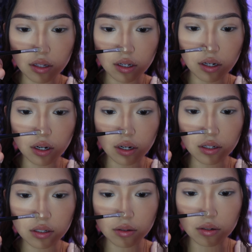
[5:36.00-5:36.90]
the
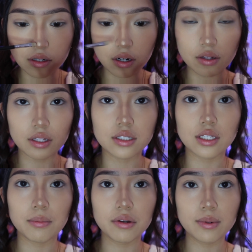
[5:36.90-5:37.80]
contour on the
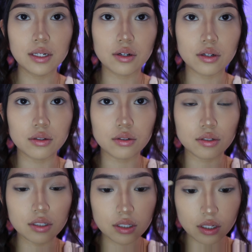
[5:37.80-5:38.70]
tip of my
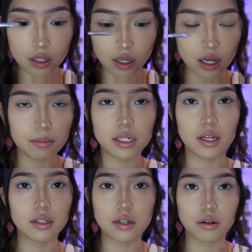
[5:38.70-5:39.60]
nose. I mean,
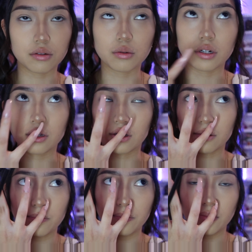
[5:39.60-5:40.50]
not the contour,
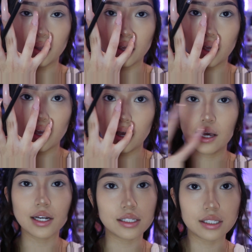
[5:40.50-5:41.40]
the
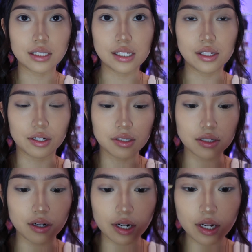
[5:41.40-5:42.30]
concealer,
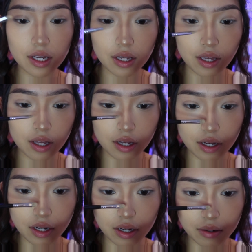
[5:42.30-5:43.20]
sorry.
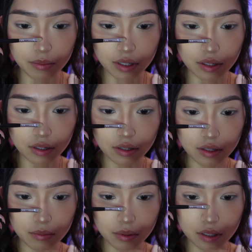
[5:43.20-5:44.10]
And then you're
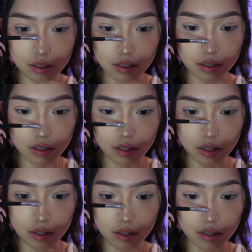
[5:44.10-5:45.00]
gonna place the
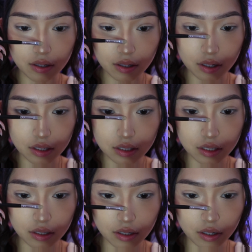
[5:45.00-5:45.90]

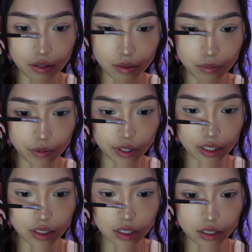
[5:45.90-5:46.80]
concealer on the
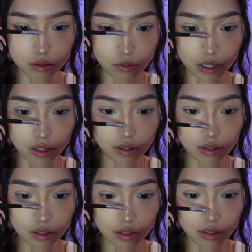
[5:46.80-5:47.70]
bridge as well.